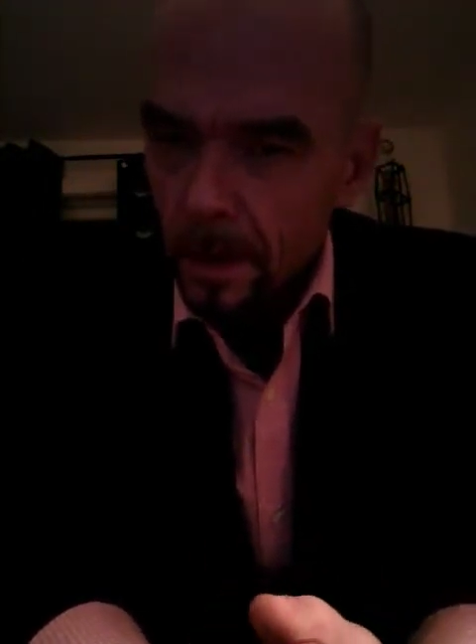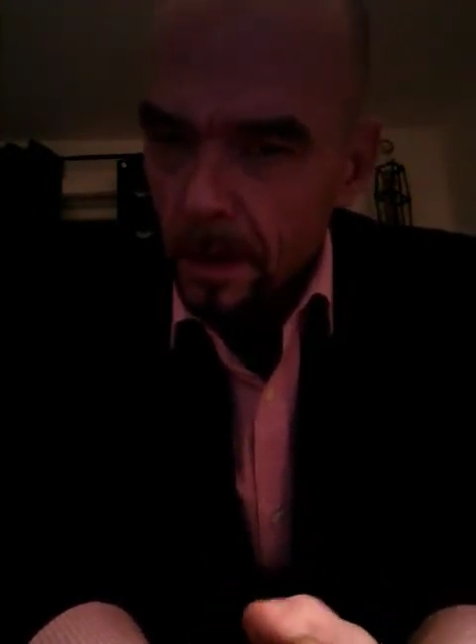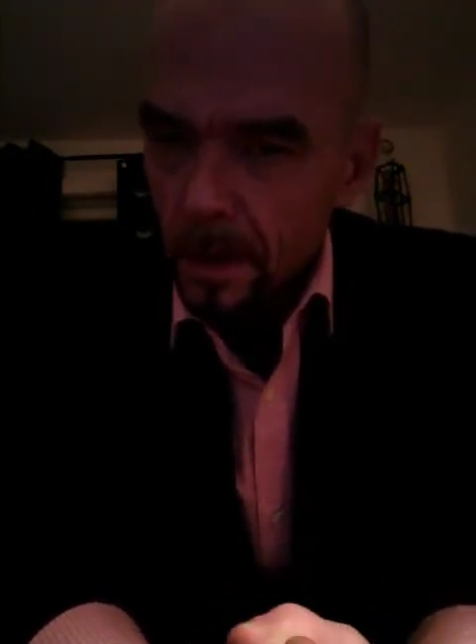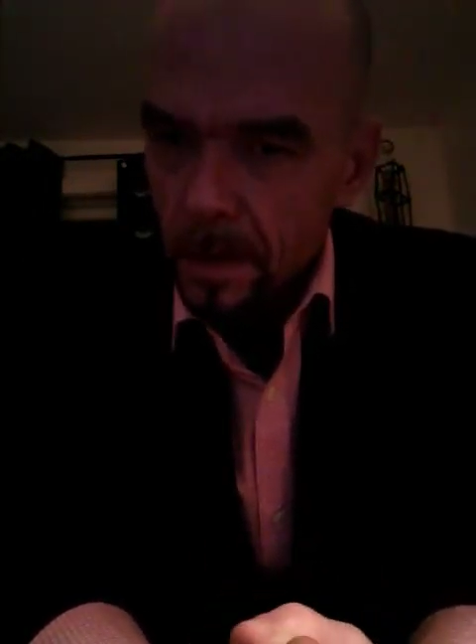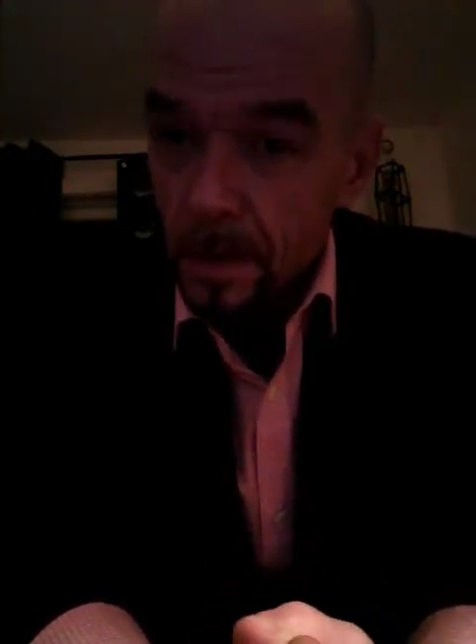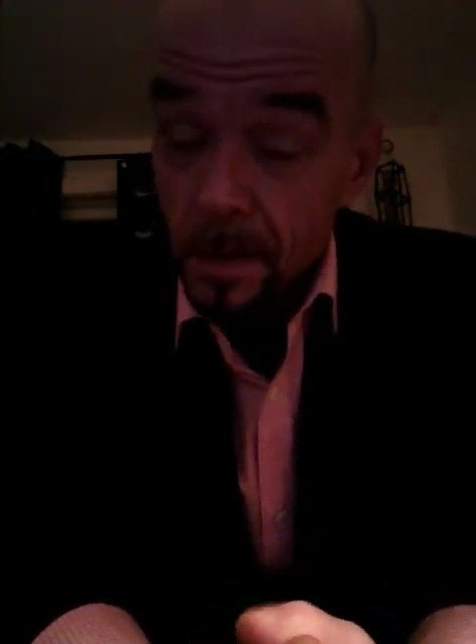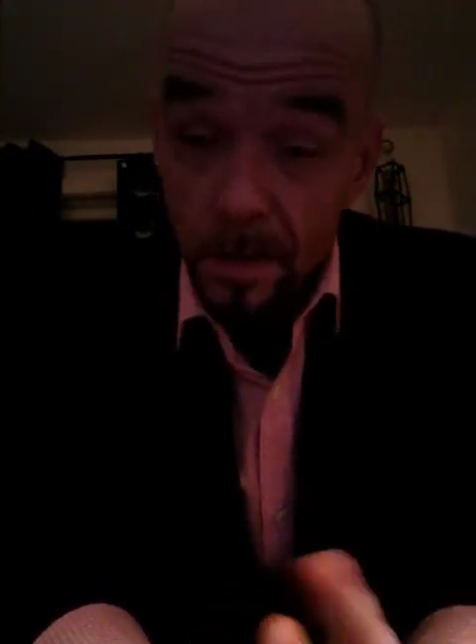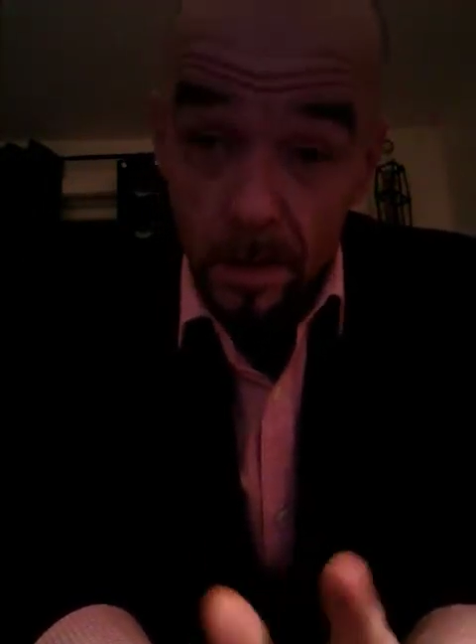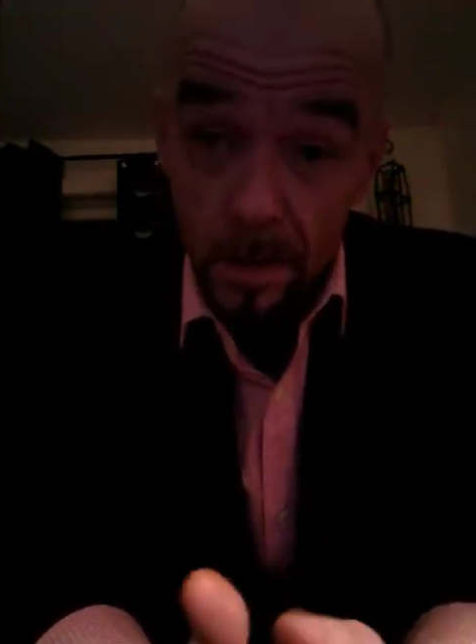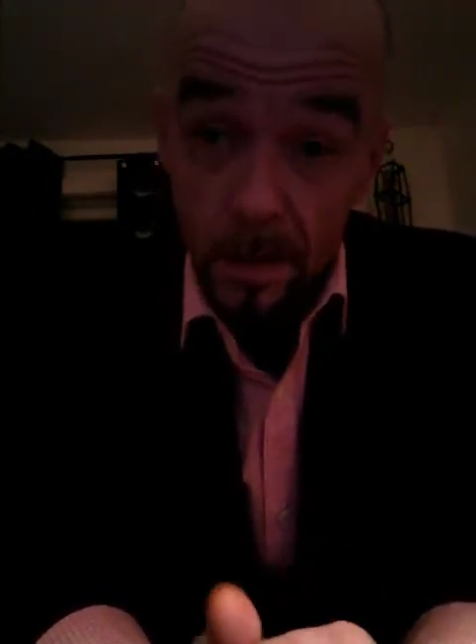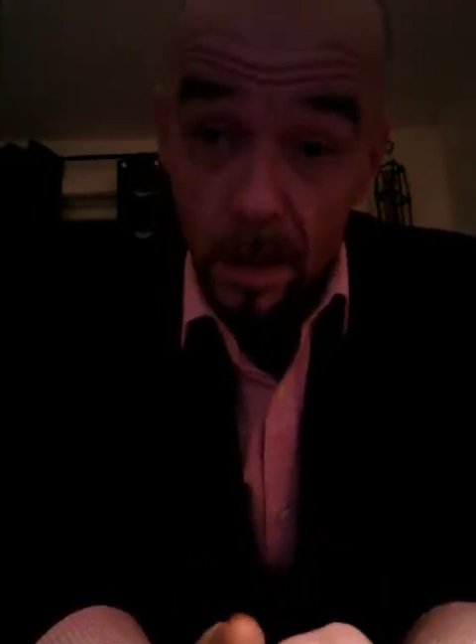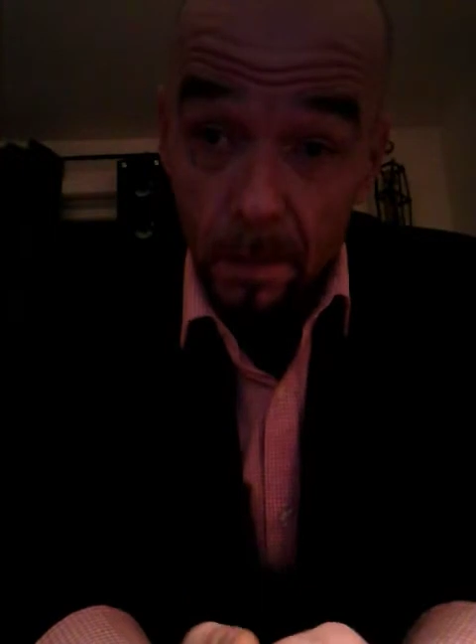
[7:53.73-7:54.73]
in
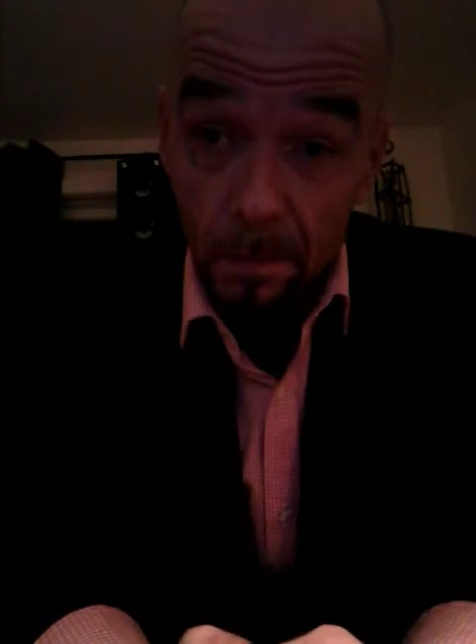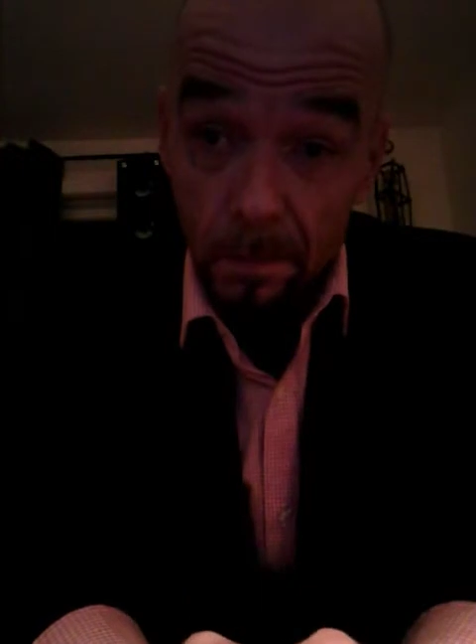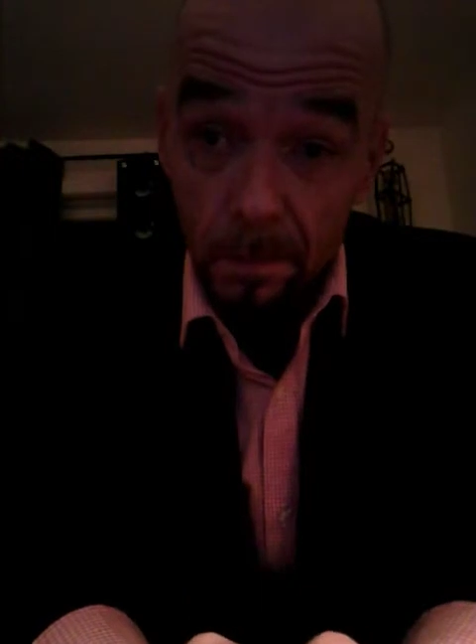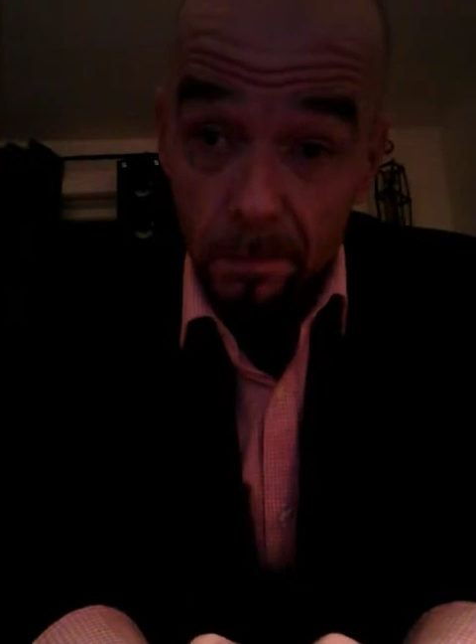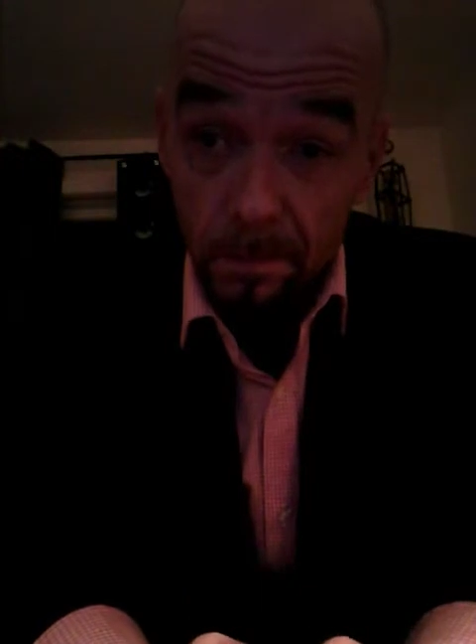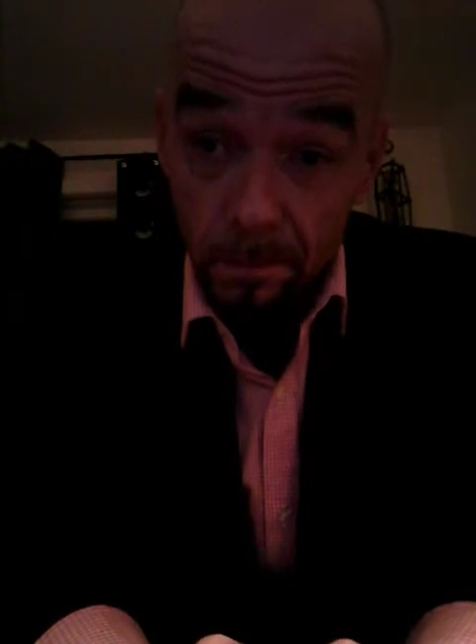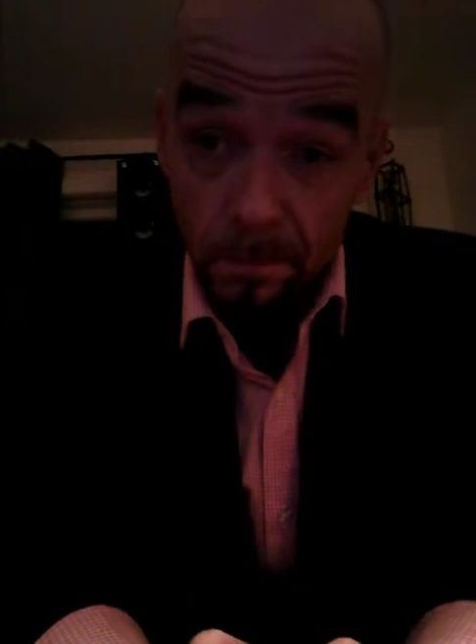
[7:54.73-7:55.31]
some